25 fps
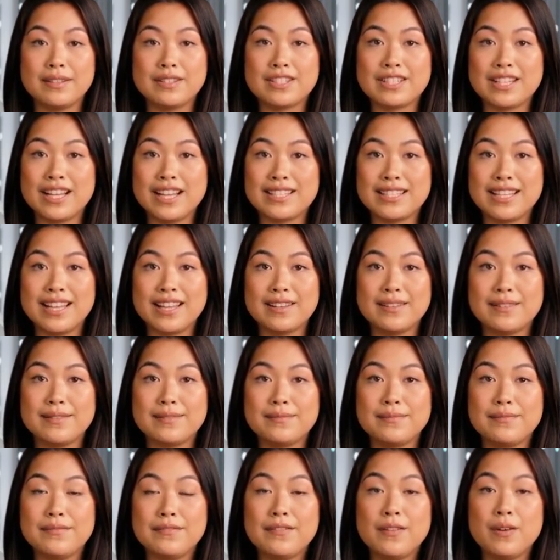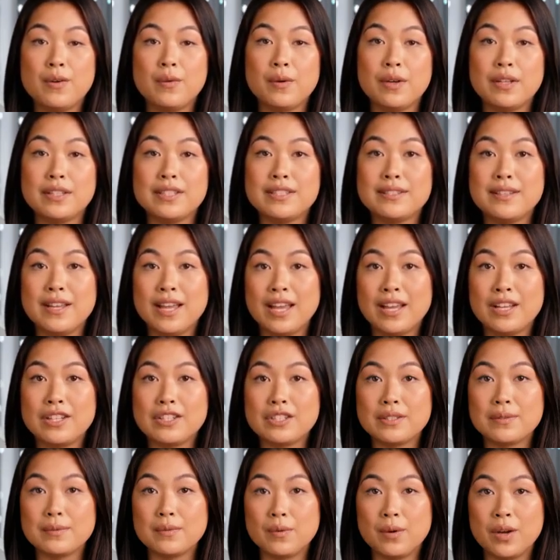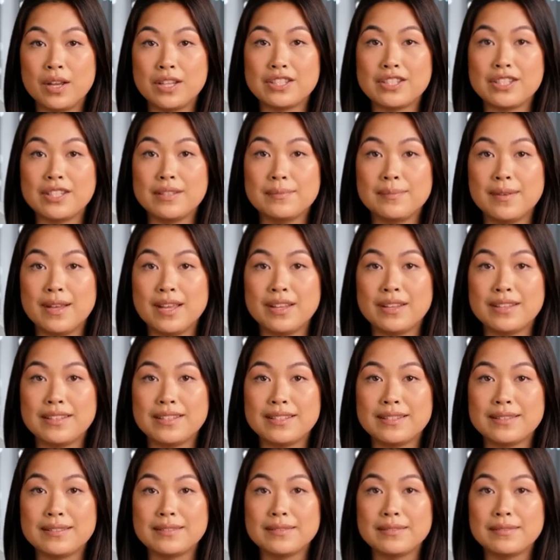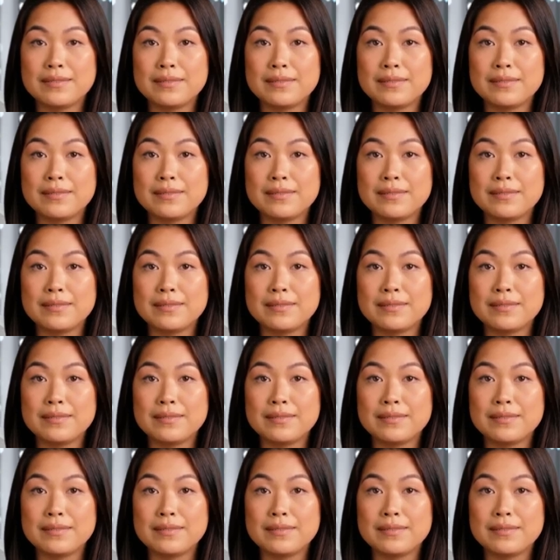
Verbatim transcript: shutdown forward slash question mark.